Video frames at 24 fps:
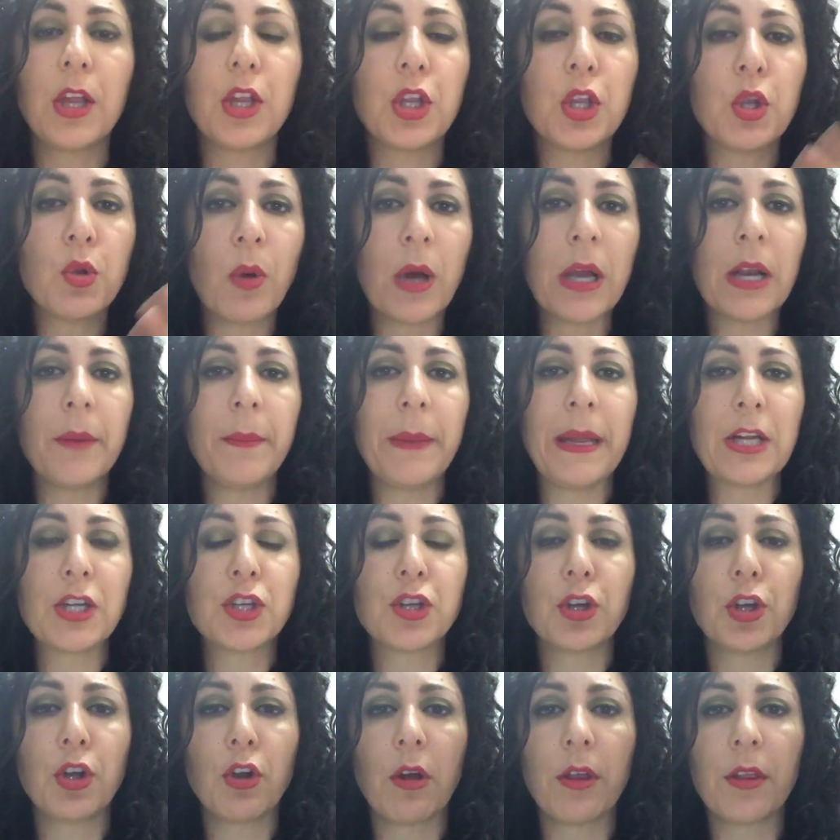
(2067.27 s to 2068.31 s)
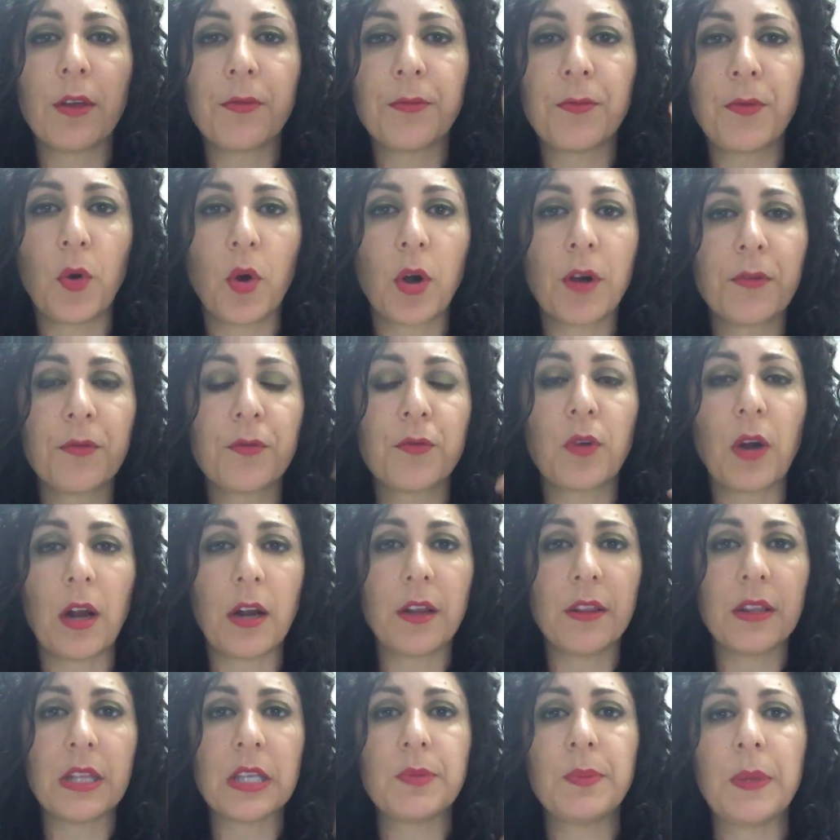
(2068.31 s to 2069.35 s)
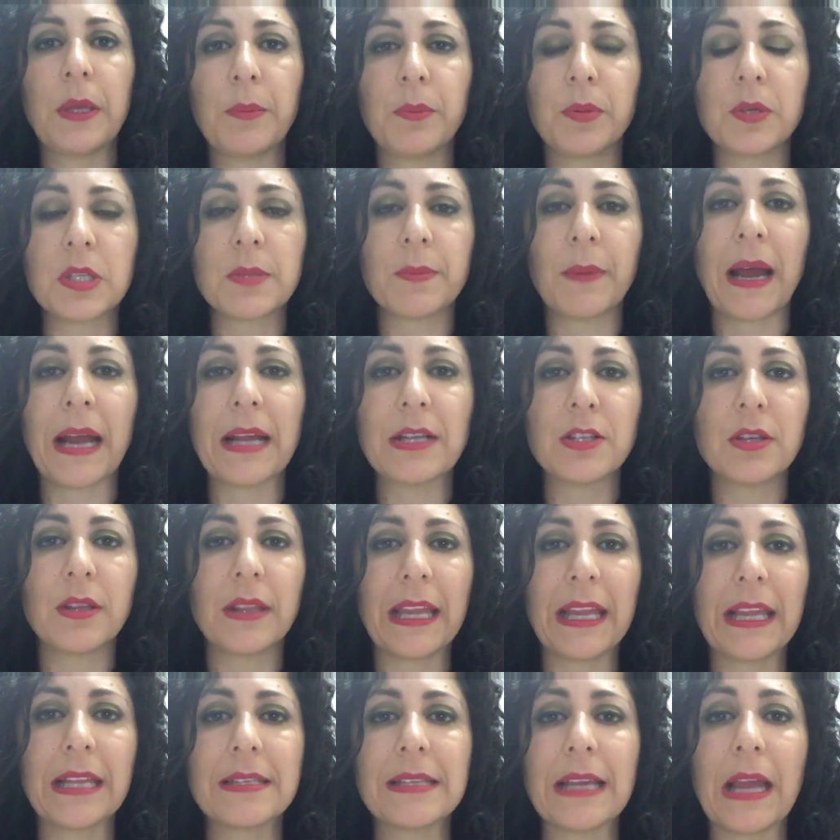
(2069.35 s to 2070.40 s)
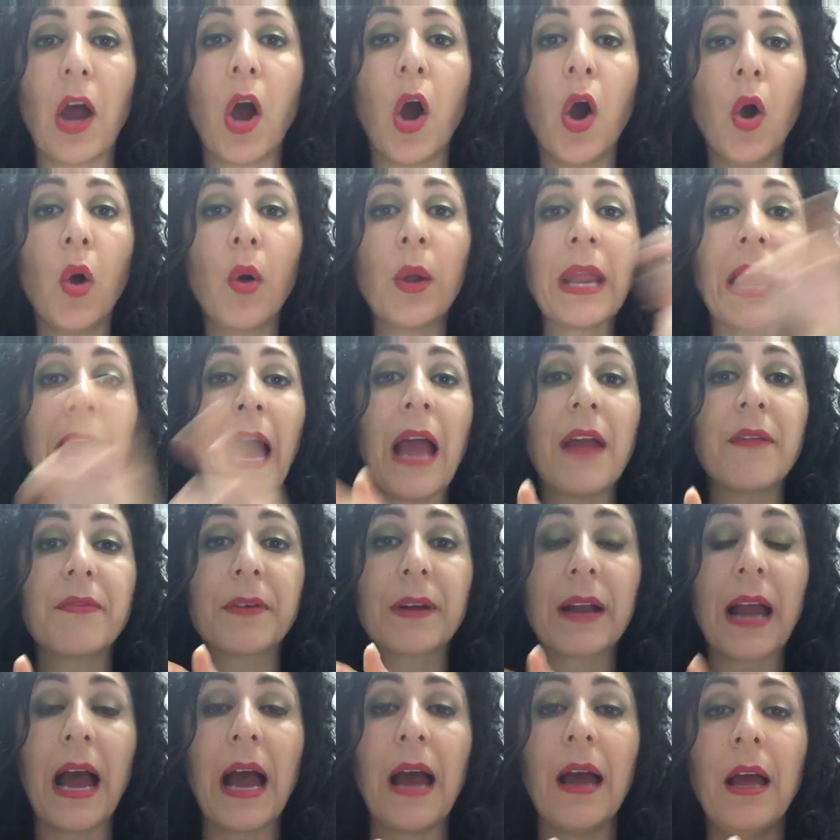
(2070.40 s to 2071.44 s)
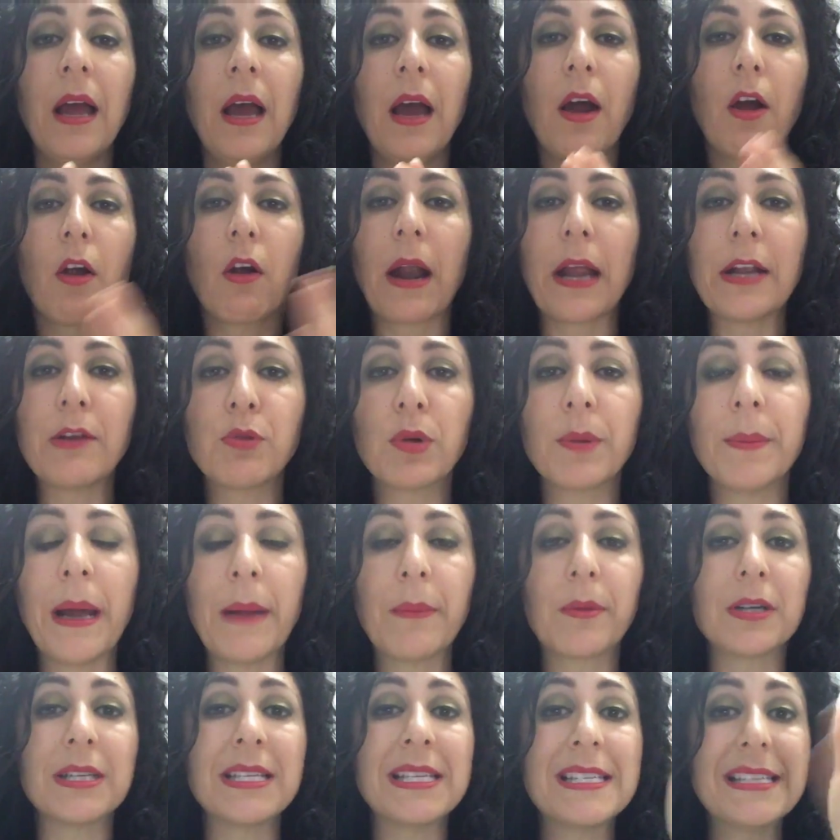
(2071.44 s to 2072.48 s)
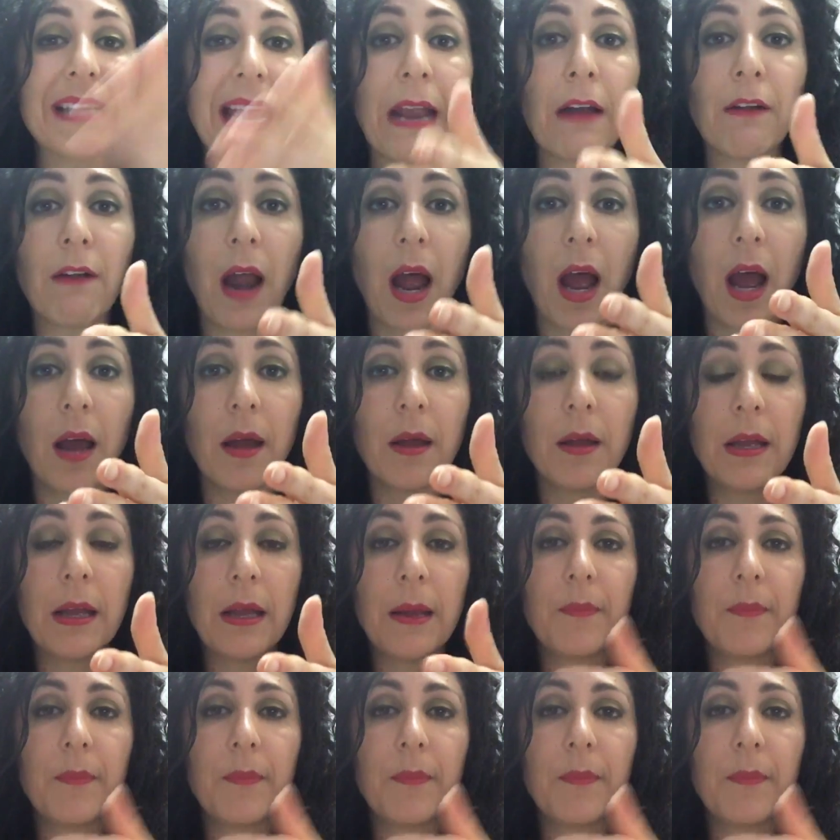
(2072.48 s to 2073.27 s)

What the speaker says: you want to make sure you're on the forefront of these people's minds so they can say, oh yeah, I forgot, or I remember Sarah.